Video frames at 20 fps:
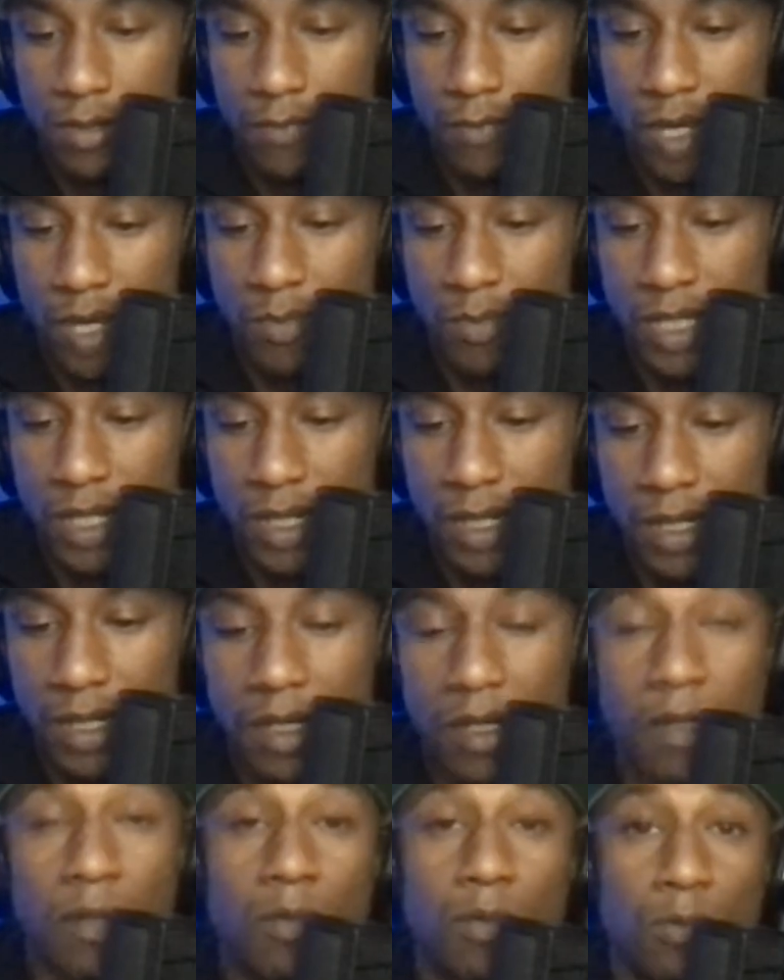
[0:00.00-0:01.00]
update it
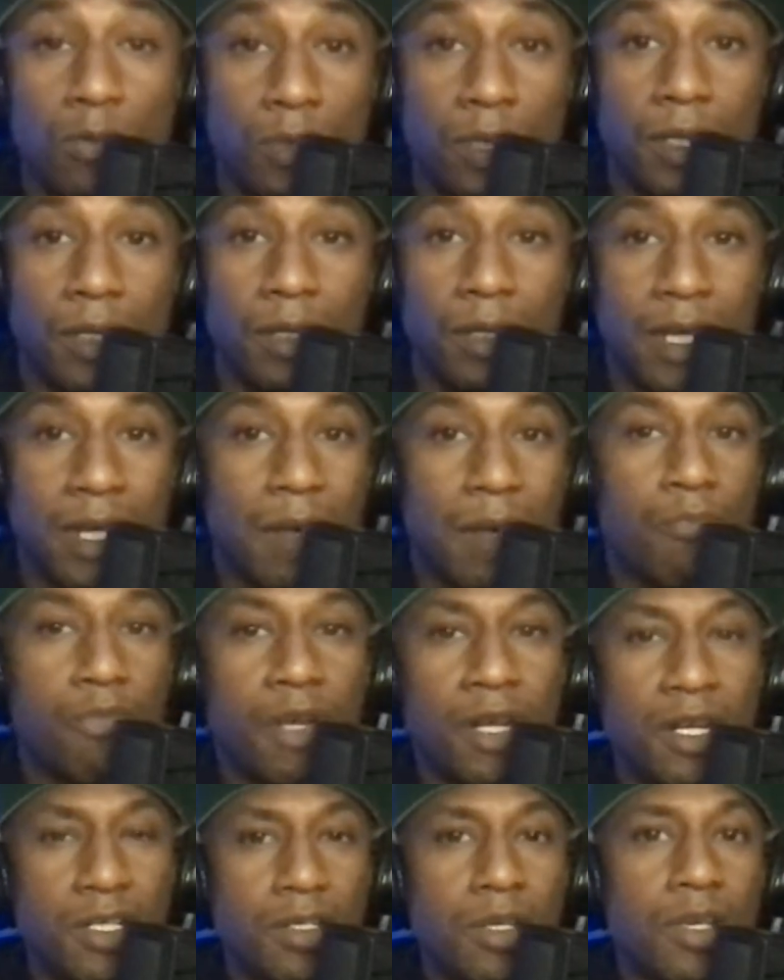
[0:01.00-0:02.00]
and include it. And I'm
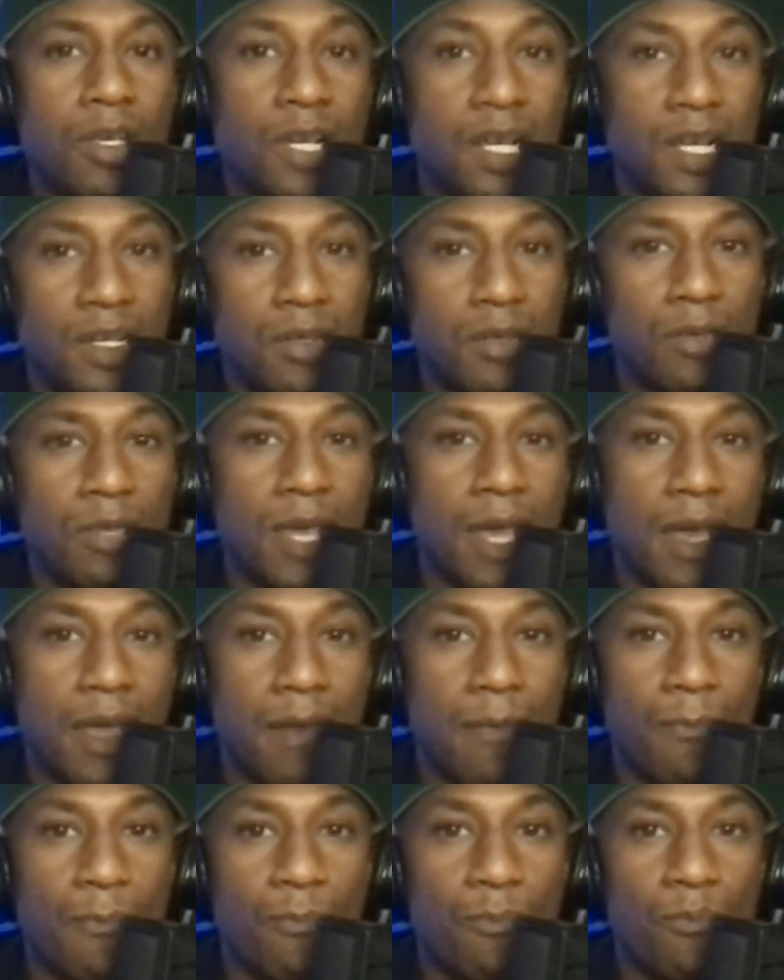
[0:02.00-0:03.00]
pretty sure you can do that
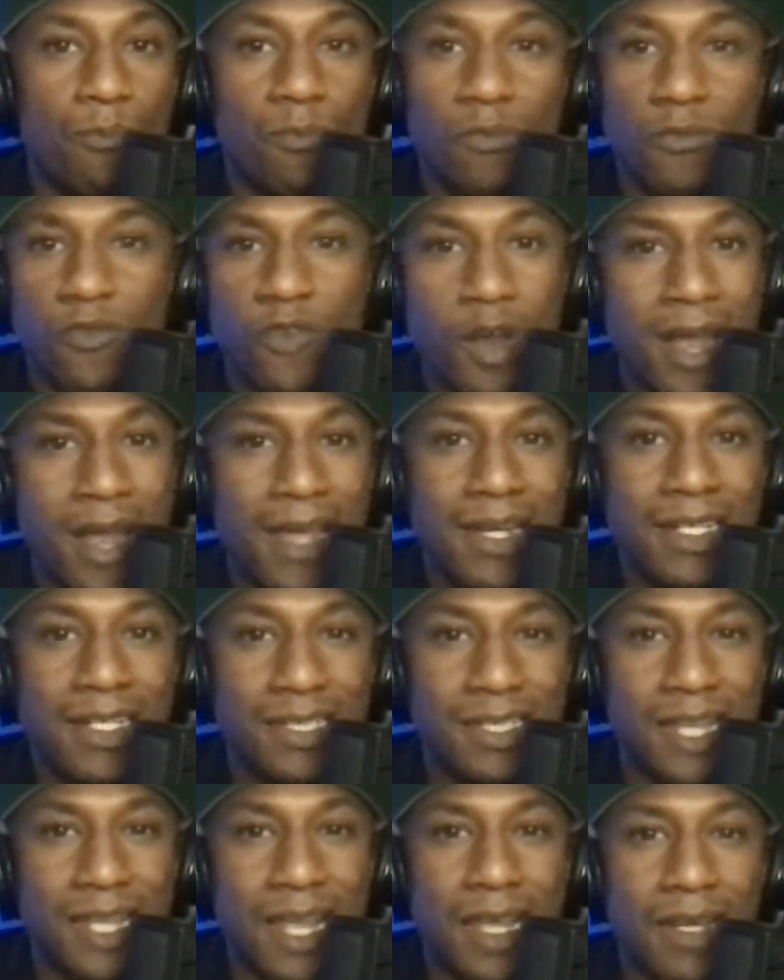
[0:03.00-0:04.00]
for any
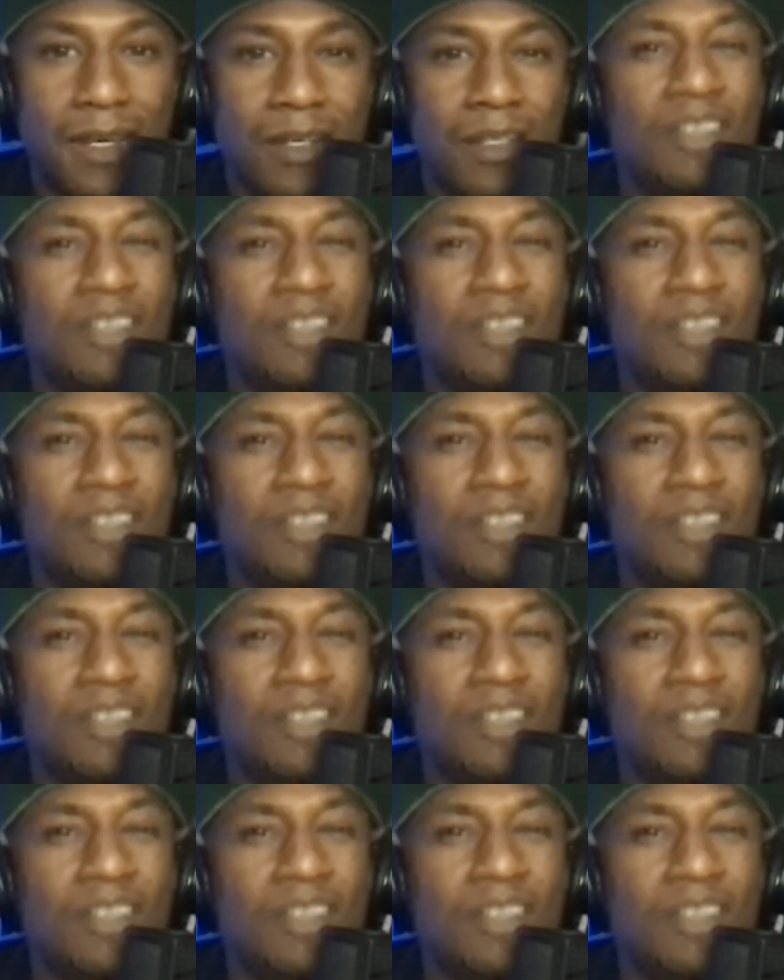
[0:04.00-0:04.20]
state.